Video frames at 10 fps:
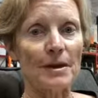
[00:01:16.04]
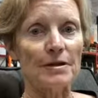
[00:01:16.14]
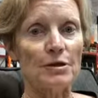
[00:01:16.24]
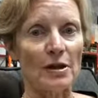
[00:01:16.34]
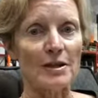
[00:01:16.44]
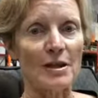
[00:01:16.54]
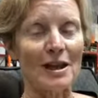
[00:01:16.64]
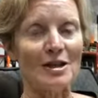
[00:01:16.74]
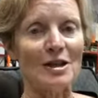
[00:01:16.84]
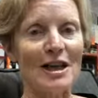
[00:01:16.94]

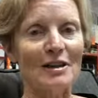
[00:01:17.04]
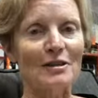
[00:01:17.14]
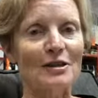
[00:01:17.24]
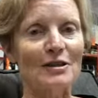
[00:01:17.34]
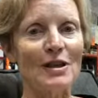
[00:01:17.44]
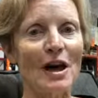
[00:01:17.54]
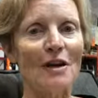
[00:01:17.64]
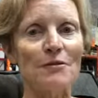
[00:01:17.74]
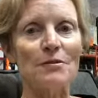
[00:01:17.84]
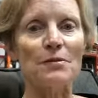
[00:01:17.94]
dressage. Now,
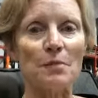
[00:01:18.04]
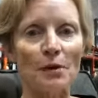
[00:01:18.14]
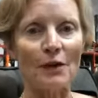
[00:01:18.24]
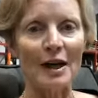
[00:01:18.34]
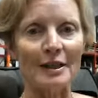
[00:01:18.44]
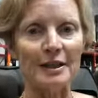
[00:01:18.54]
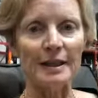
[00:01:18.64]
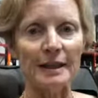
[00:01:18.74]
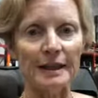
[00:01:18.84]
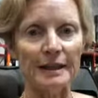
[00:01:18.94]
I've provided the
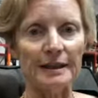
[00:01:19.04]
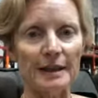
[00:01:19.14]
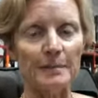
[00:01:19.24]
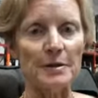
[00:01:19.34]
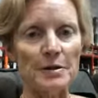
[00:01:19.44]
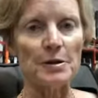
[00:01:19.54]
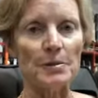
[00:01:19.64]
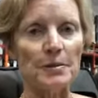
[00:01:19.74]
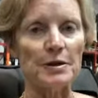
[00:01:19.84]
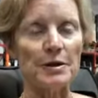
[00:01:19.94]
link up the
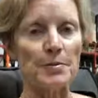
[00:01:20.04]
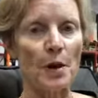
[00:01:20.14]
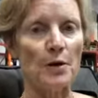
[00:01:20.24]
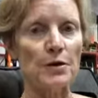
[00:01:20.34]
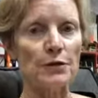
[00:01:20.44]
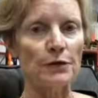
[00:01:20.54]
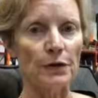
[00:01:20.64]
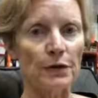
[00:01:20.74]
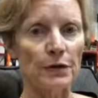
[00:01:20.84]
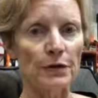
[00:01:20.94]
top of this post for
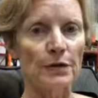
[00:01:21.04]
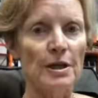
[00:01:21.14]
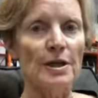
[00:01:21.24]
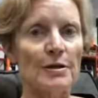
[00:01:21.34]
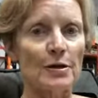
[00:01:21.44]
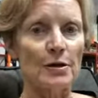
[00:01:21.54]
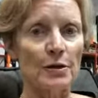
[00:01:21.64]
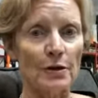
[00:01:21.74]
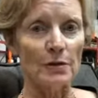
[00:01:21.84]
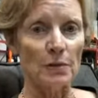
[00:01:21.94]
you so you
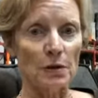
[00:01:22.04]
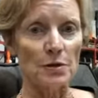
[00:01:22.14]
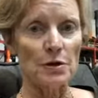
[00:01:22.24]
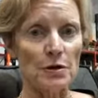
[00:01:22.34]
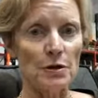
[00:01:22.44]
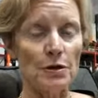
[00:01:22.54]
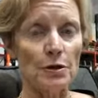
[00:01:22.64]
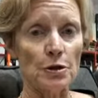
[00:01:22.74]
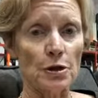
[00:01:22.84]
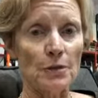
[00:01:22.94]
can watch the
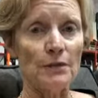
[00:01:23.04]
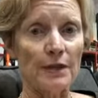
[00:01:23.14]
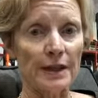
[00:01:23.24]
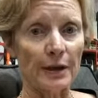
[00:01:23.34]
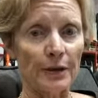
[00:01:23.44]
YouTube video.